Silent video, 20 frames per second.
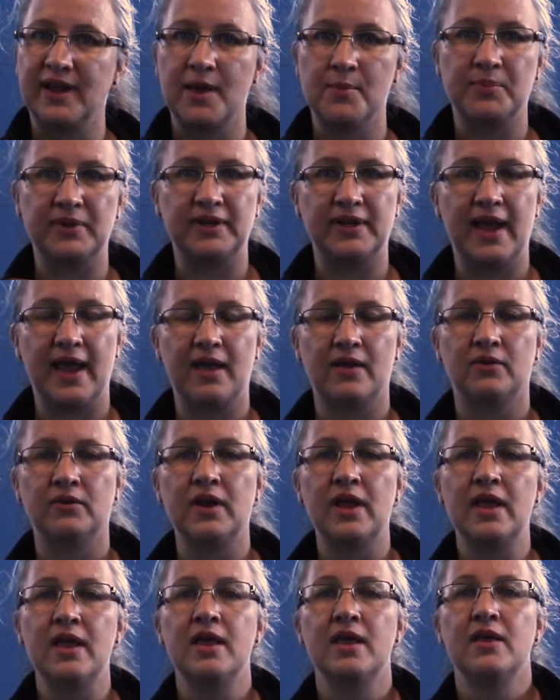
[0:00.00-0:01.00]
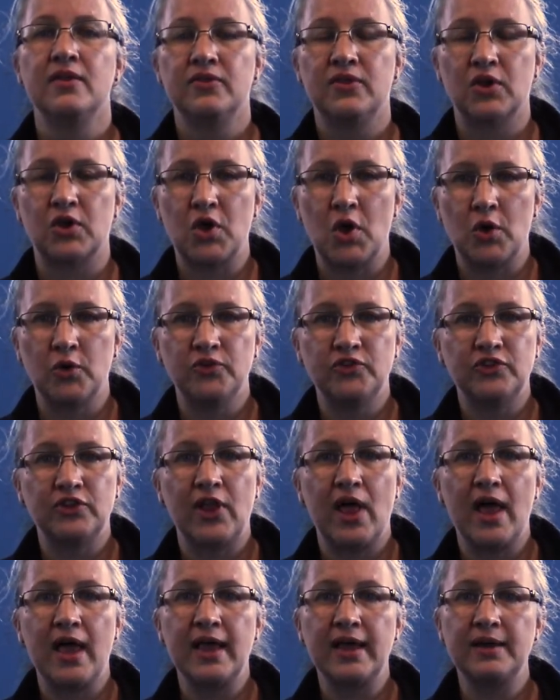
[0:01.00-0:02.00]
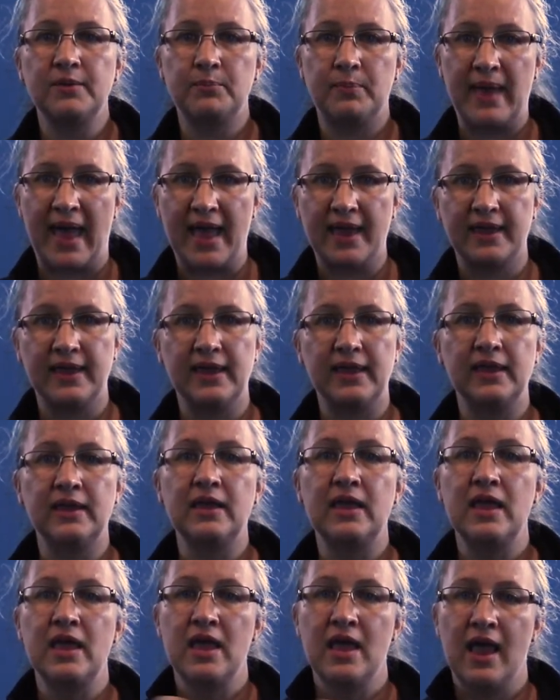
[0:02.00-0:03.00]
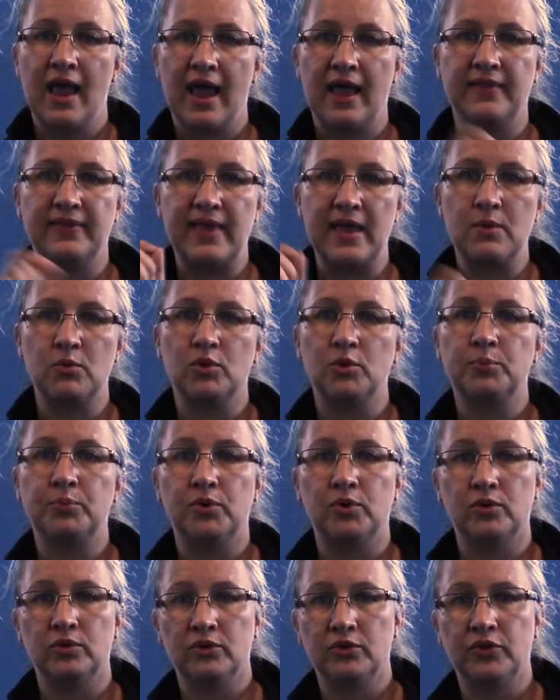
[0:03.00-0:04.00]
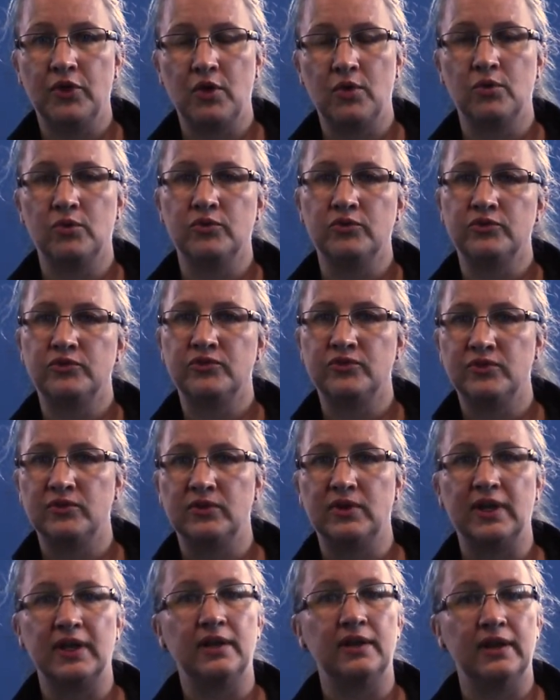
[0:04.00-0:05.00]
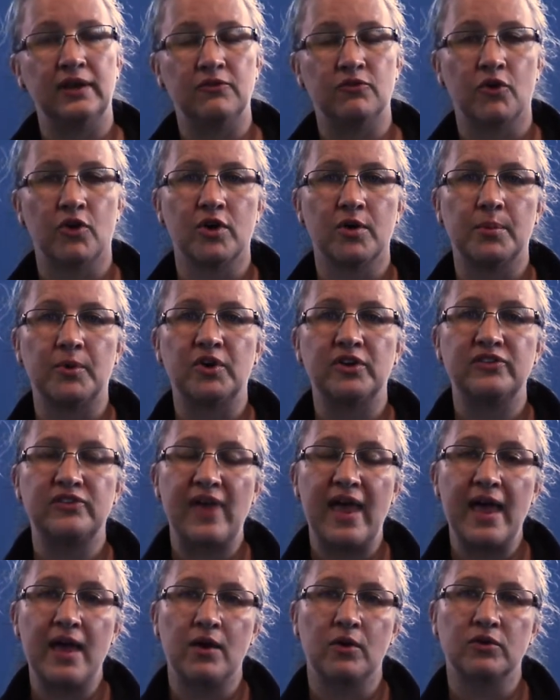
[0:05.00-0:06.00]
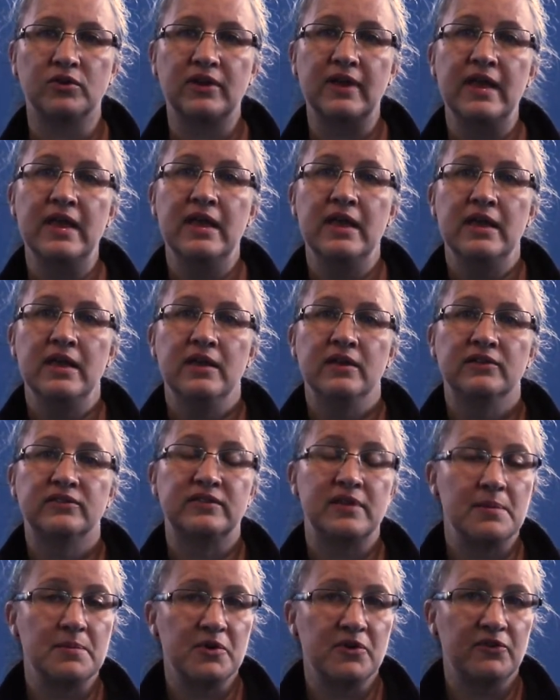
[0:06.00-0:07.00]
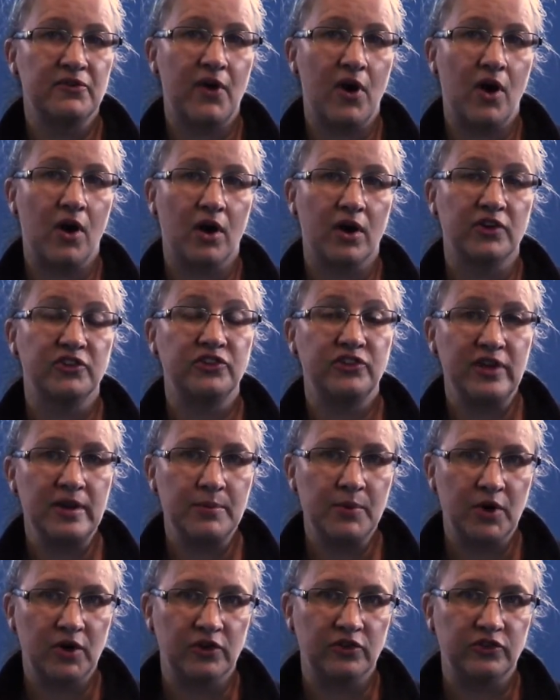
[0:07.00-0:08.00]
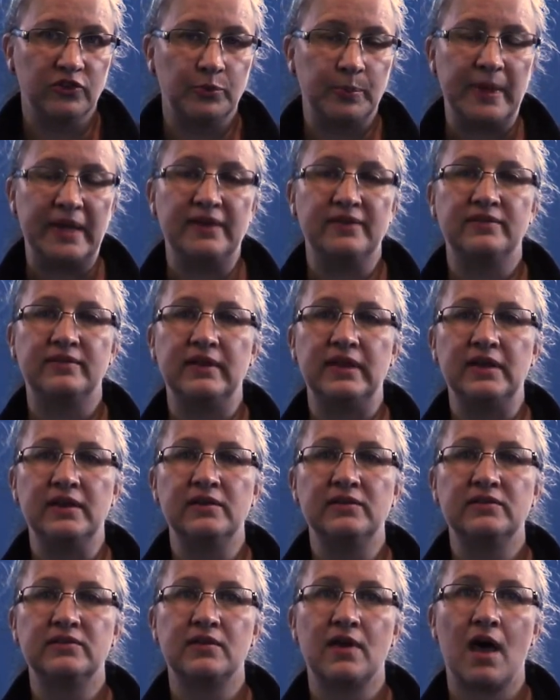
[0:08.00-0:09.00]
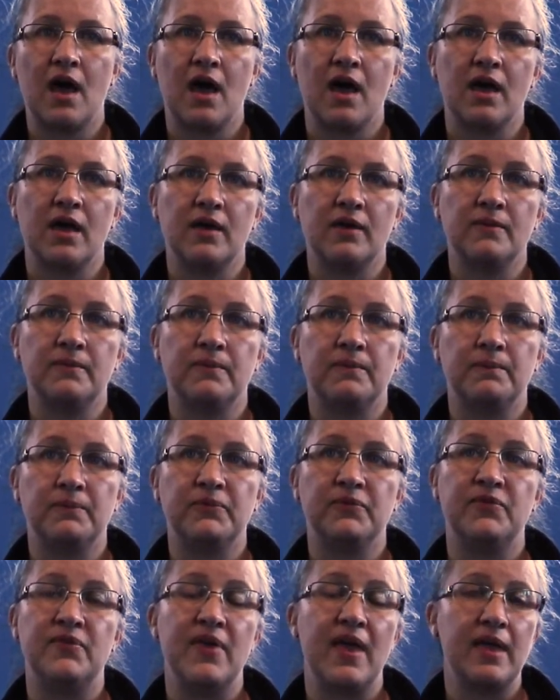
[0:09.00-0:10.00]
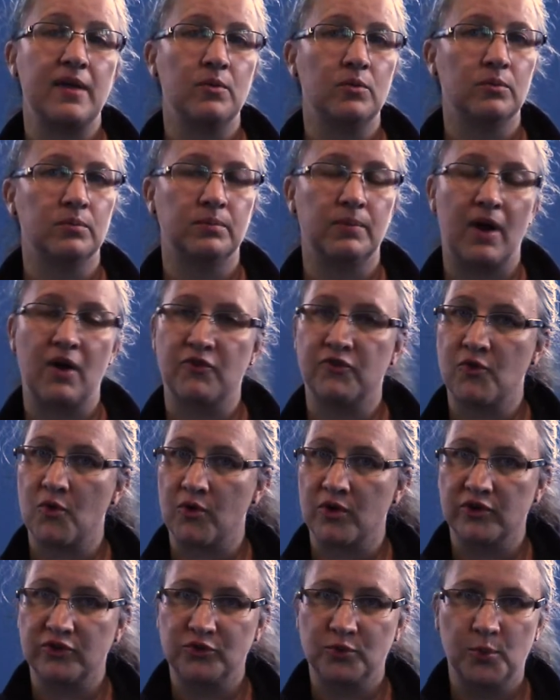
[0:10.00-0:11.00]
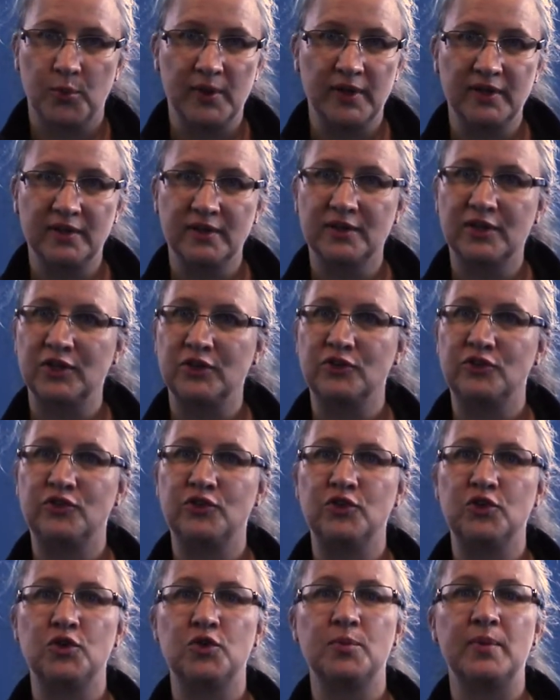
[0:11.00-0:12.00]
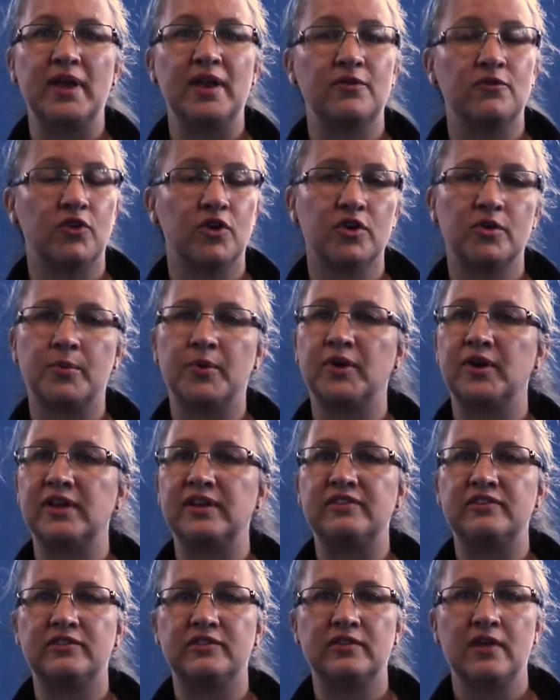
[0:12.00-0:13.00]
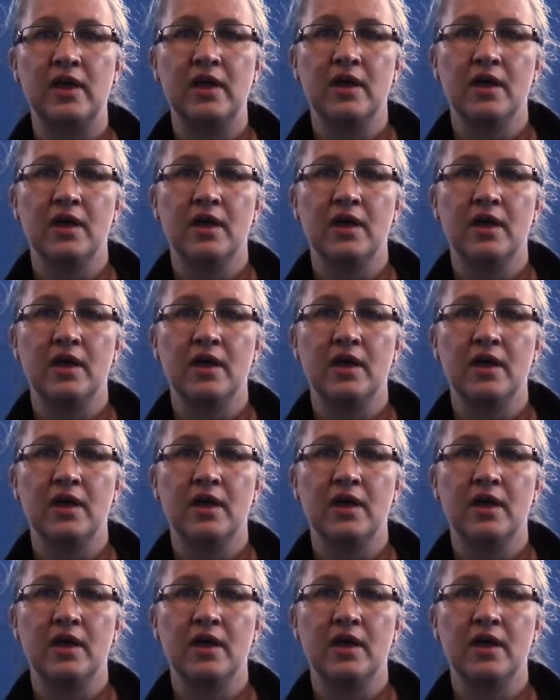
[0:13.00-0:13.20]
up and down the coastline, pecking, and they will pull those little invertebrates out. Some of our seabird species, they of course will consume invertebrates.